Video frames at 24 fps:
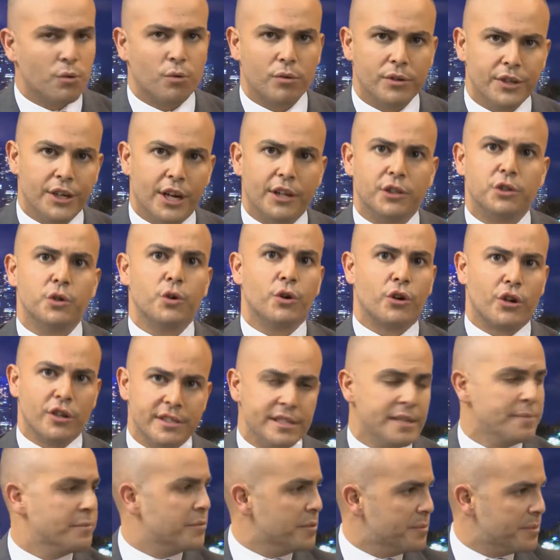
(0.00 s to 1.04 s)
you know, took her
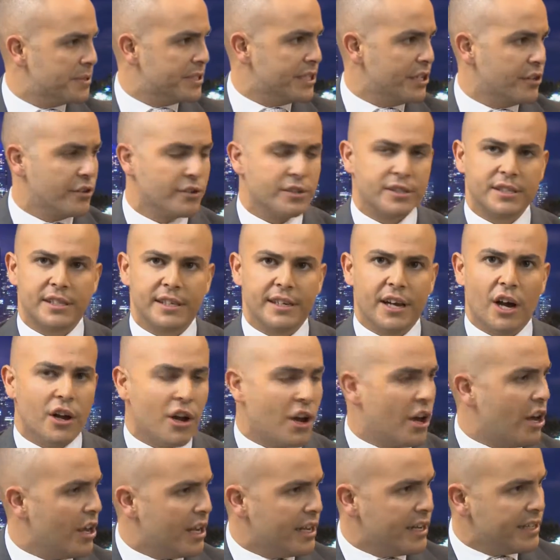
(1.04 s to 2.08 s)
symptoms seriously,
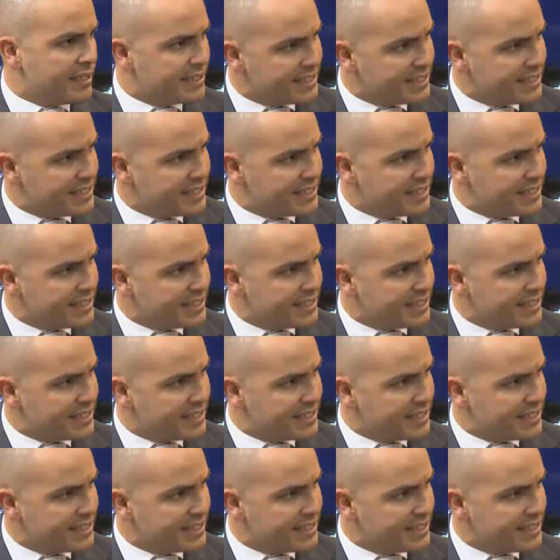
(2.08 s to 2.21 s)
it